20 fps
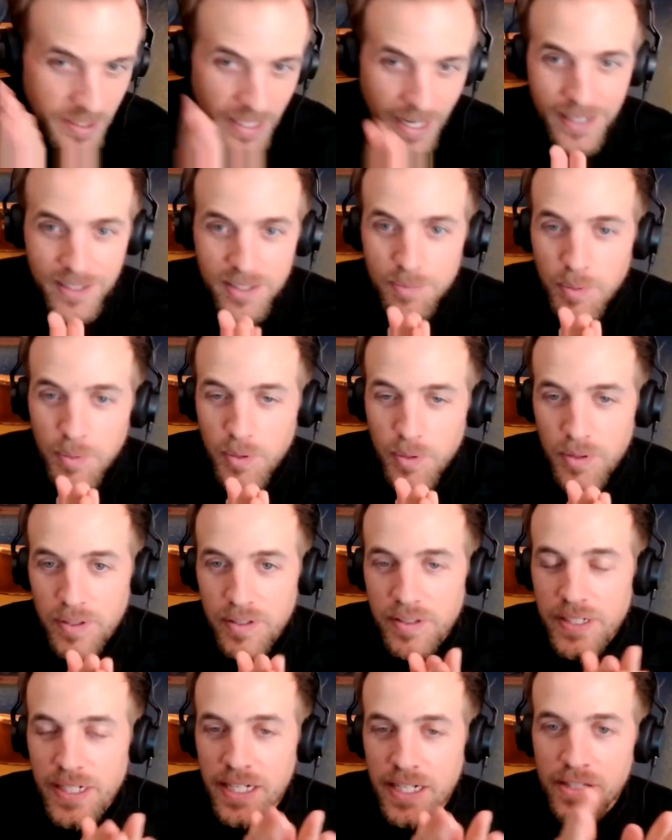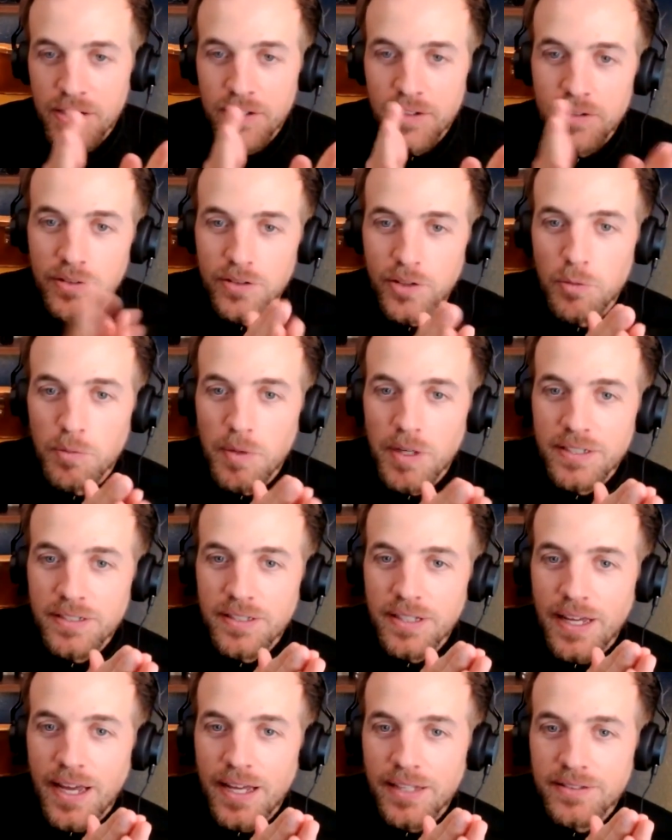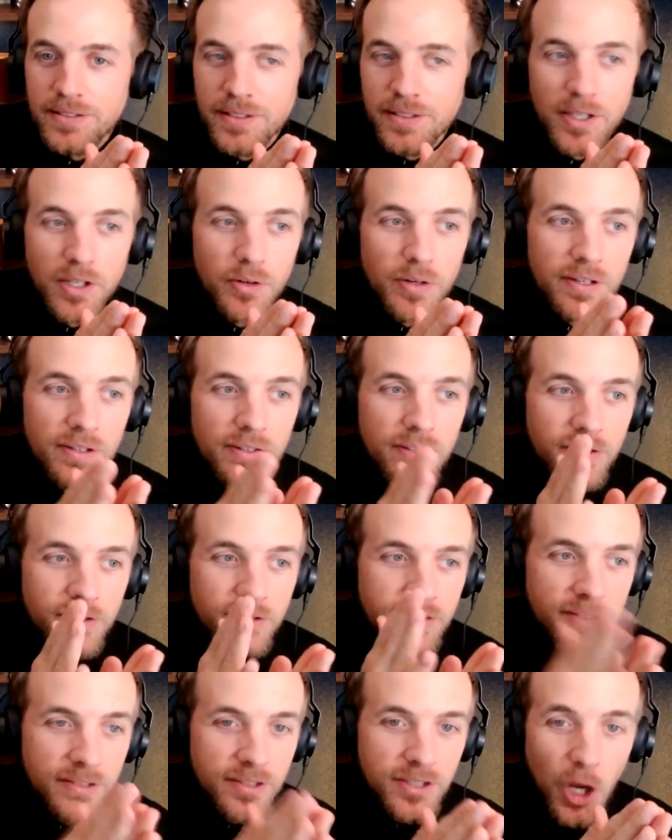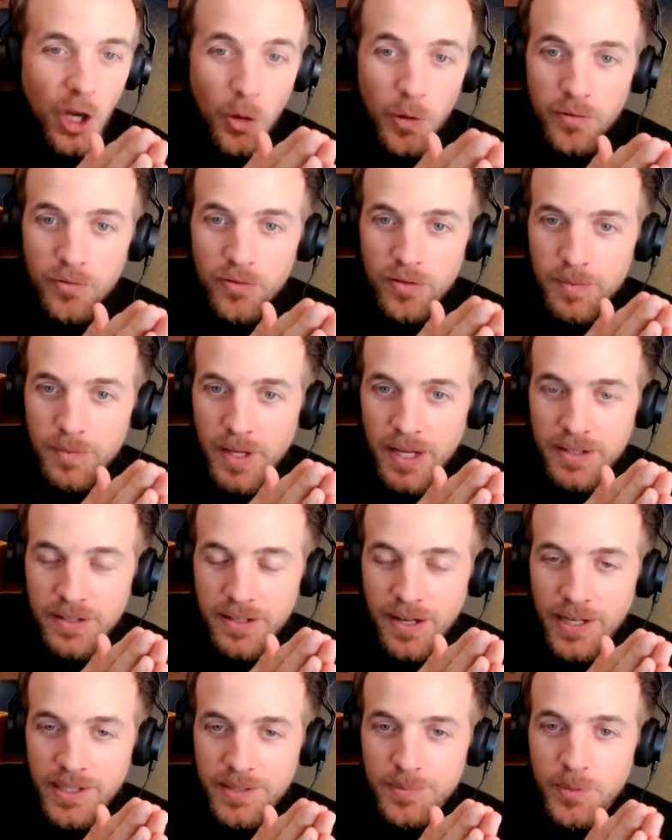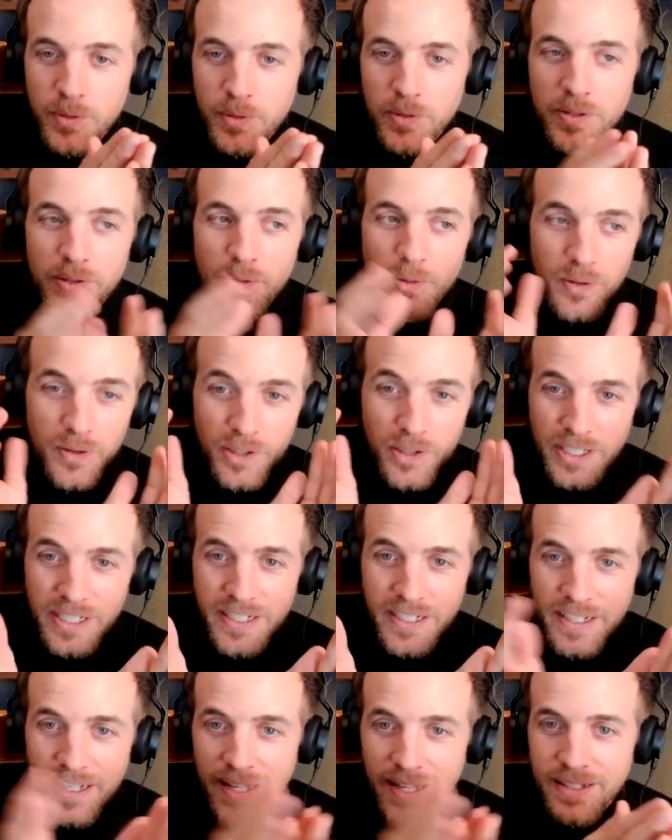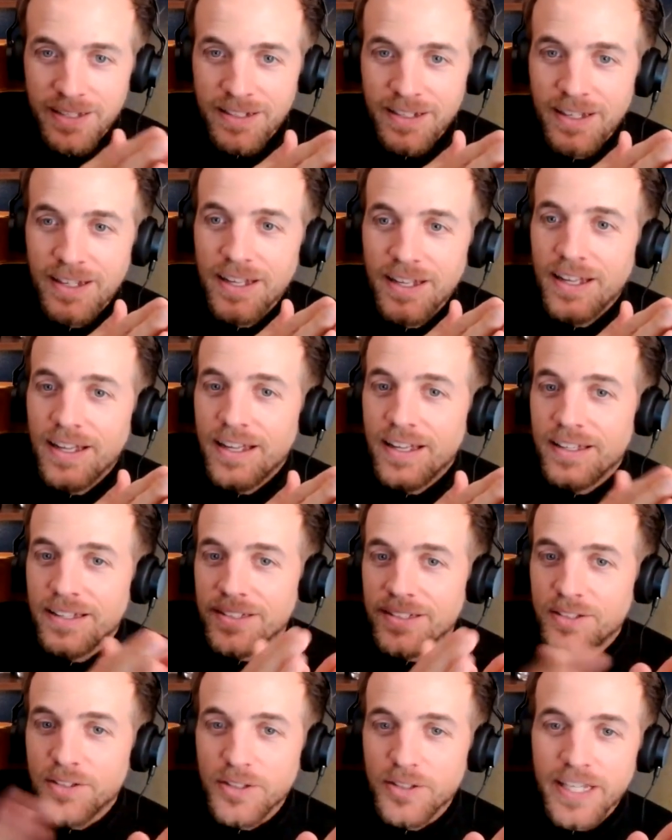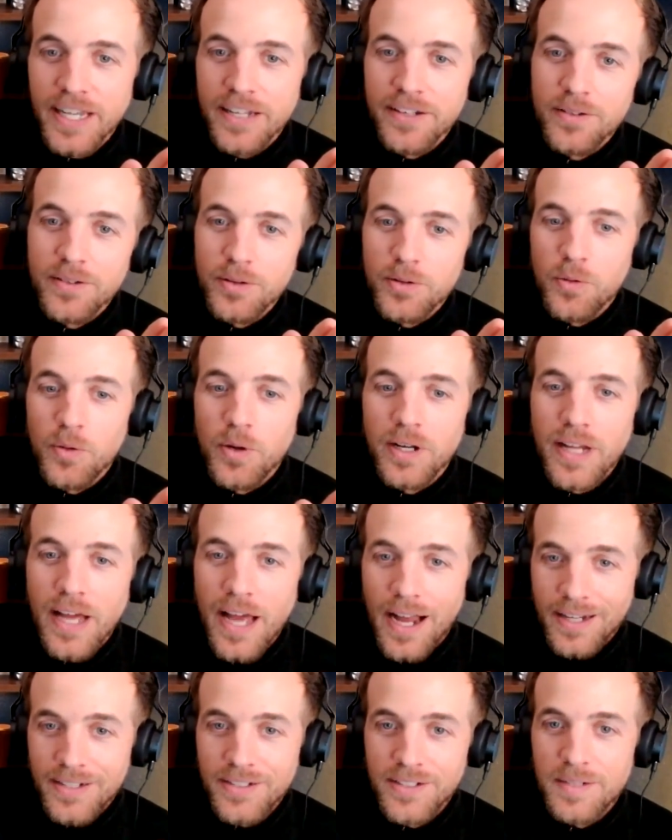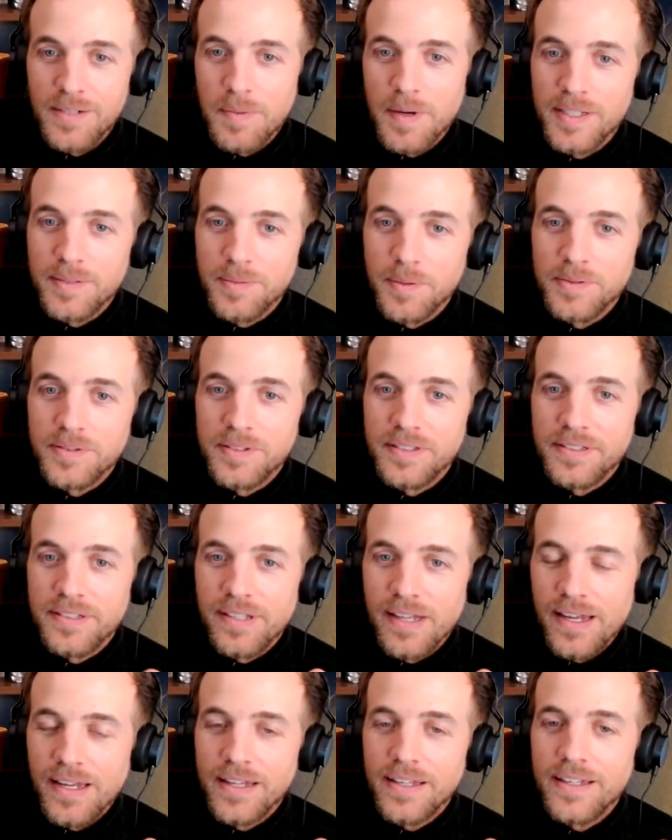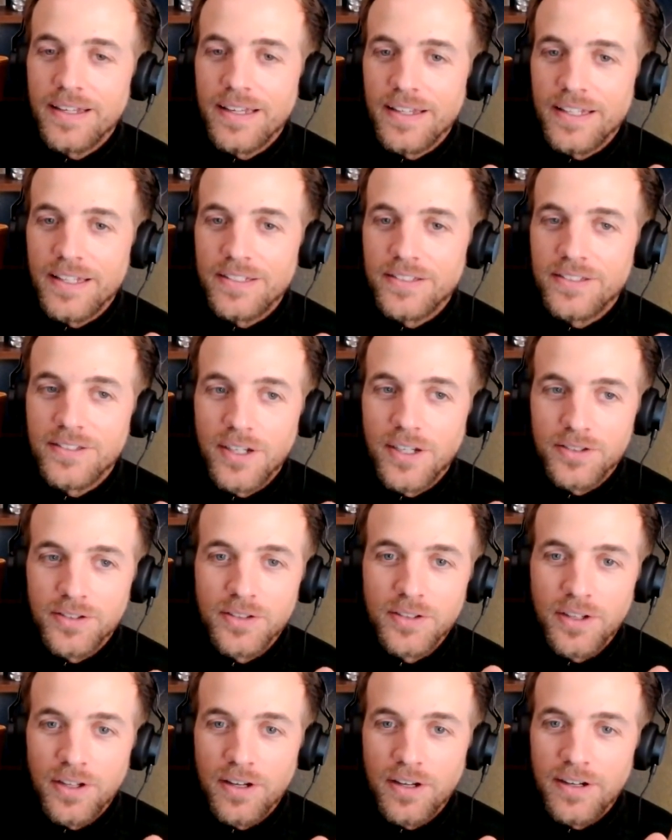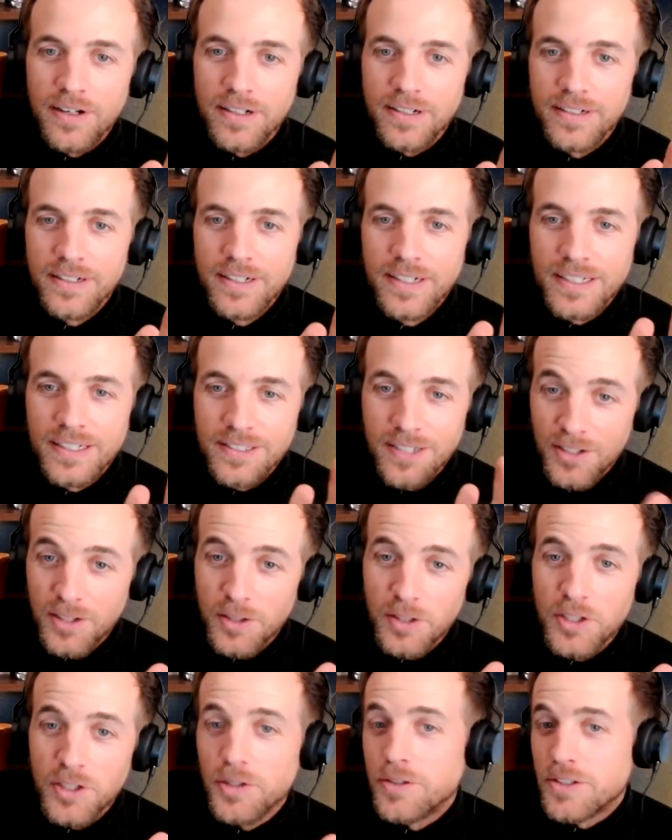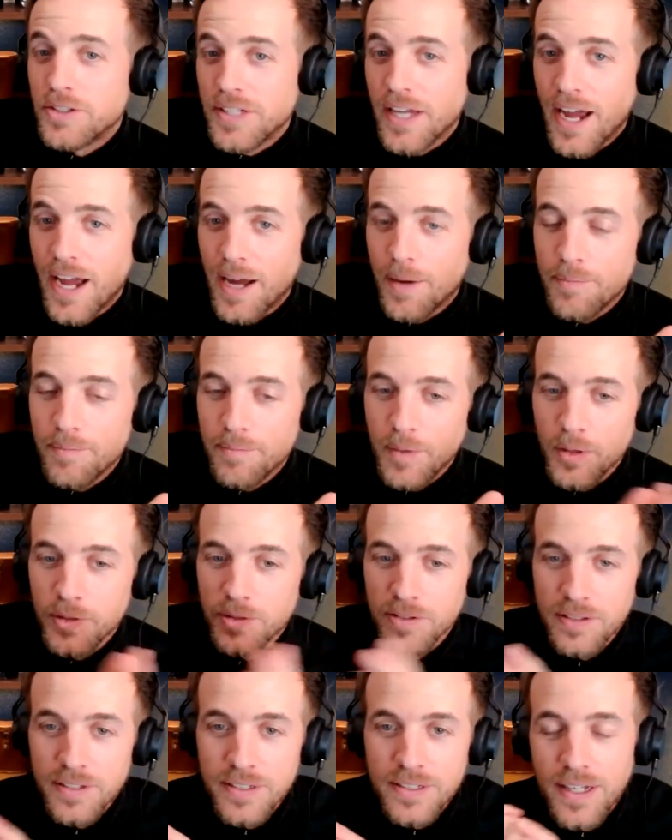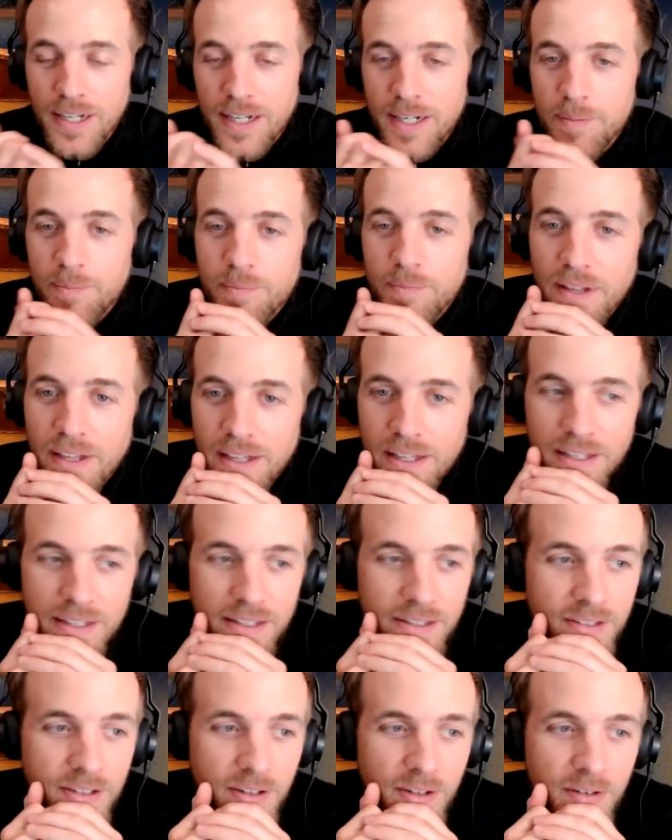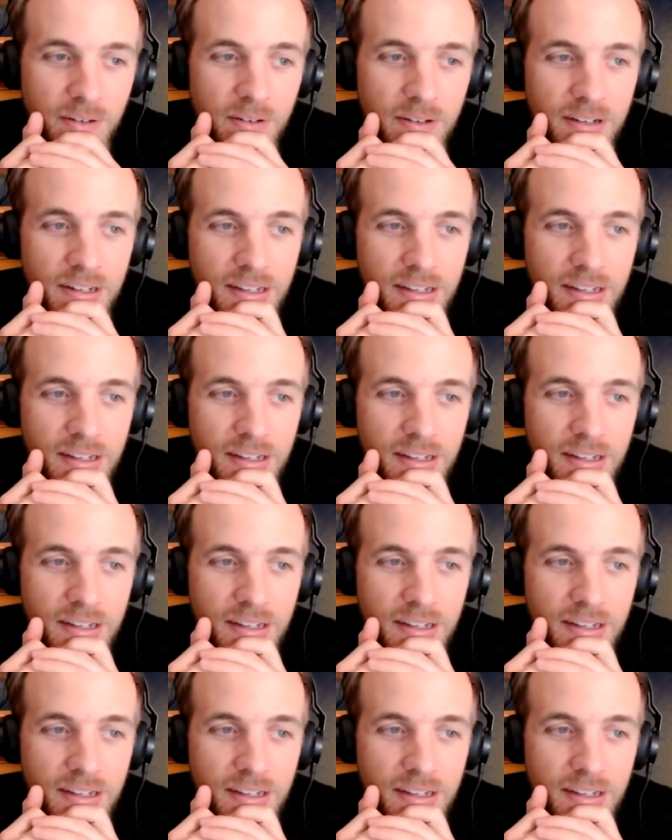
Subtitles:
a dashboard, and there's so much that has to go in from that dashboard or looking at it to get to what action am I supposed to take. And it's such a huge gap most of the time. So